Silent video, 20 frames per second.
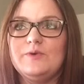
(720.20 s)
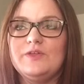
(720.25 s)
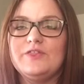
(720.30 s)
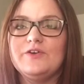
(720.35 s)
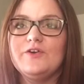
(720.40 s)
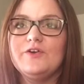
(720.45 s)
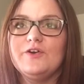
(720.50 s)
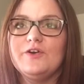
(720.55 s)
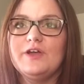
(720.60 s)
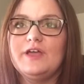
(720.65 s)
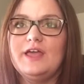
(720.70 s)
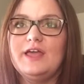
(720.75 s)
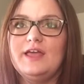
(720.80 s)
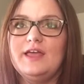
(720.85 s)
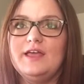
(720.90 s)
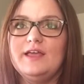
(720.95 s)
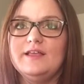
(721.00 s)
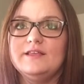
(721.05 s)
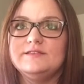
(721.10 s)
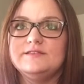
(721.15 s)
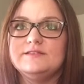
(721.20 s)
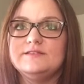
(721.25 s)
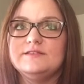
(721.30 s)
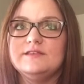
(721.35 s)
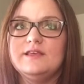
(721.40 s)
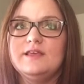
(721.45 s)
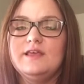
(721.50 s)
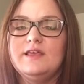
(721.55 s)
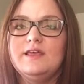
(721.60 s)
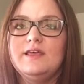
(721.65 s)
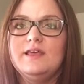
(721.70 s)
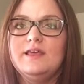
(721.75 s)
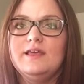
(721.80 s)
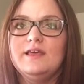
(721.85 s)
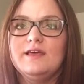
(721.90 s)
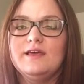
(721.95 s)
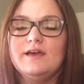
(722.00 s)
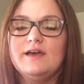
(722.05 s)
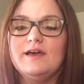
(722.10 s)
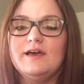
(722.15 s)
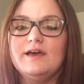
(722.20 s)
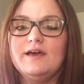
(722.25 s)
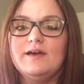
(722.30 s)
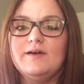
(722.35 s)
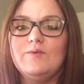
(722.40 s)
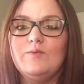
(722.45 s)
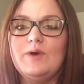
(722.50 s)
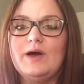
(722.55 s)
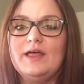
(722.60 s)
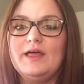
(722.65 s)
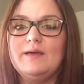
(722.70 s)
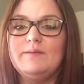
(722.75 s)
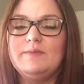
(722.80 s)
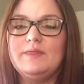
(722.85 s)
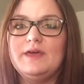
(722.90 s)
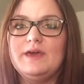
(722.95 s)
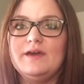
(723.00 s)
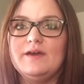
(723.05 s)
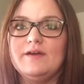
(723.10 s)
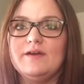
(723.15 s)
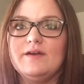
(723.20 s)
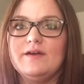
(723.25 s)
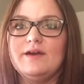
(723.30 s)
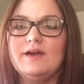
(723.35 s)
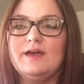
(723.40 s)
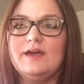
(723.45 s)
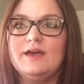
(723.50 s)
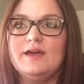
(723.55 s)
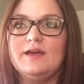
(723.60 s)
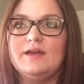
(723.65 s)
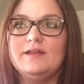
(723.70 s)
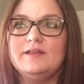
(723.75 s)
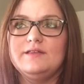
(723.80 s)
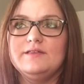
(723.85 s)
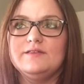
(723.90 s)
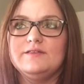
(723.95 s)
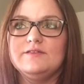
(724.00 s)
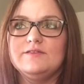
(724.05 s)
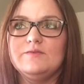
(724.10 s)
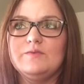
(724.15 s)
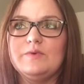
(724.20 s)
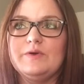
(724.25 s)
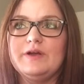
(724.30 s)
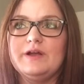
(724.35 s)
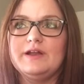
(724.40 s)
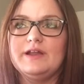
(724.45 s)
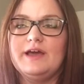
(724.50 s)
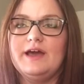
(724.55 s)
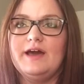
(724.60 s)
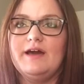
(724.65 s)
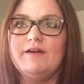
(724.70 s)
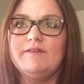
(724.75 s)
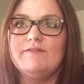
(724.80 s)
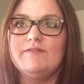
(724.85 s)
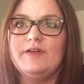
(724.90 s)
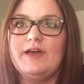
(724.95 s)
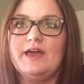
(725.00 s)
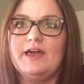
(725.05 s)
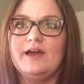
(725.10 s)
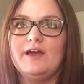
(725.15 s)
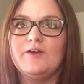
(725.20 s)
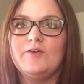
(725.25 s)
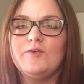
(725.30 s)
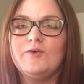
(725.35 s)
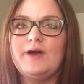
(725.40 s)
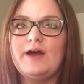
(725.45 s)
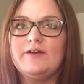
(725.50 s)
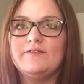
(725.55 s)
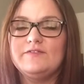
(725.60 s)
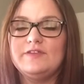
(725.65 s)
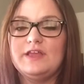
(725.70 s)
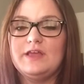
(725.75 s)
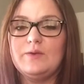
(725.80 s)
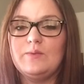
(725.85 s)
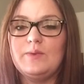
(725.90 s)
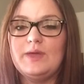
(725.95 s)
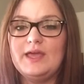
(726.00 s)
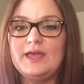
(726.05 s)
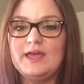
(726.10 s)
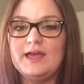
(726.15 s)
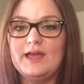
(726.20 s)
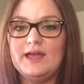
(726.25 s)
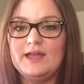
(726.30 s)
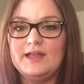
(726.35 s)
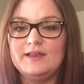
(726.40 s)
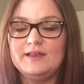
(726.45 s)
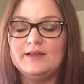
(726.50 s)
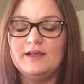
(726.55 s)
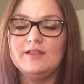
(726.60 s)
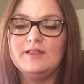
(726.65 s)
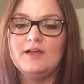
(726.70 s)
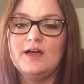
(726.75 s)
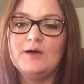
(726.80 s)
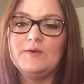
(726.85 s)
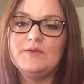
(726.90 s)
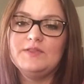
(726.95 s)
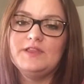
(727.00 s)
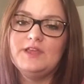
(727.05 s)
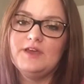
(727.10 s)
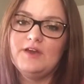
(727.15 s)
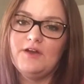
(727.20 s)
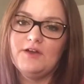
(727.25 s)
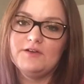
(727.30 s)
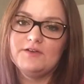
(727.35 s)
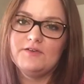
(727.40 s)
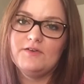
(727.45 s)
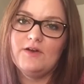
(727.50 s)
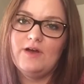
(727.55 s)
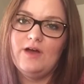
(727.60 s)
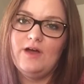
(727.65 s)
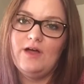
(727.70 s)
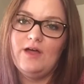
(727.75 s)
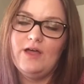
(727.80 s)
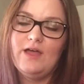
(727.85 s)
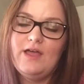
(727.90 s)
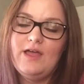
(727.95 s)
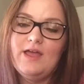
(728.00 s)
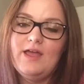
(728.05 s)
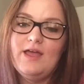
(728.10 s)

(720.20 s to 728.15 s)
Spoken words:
with her kids while I'm there, and we're gonna have like a crafting weekend along with the yarn crawl.